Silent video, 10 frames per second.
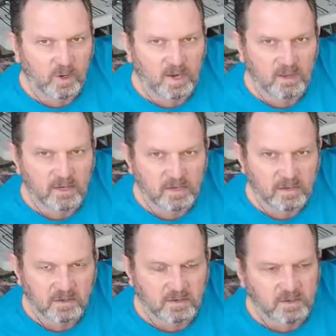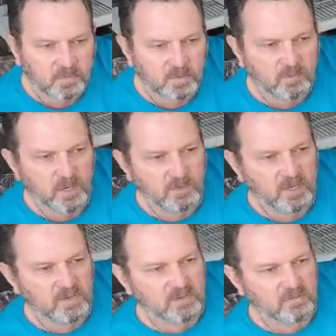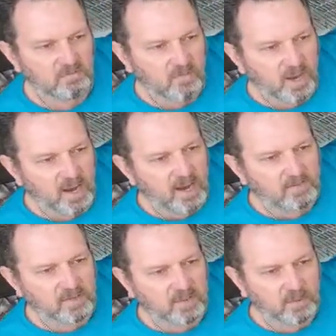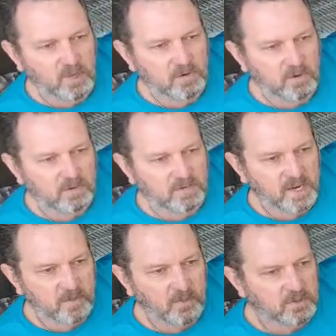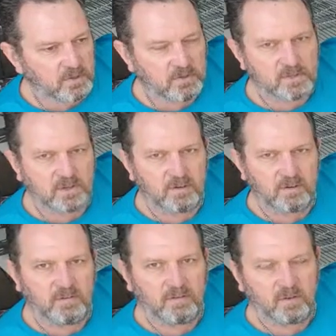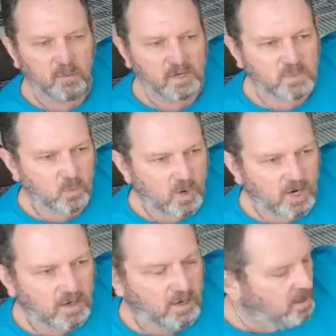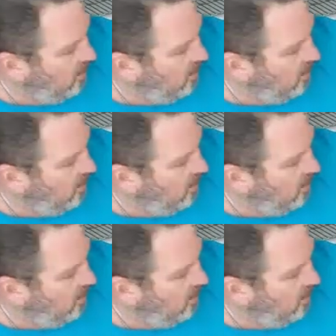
what I like to do is put maybe 1/2 to 3/4 apple juice and the rest water,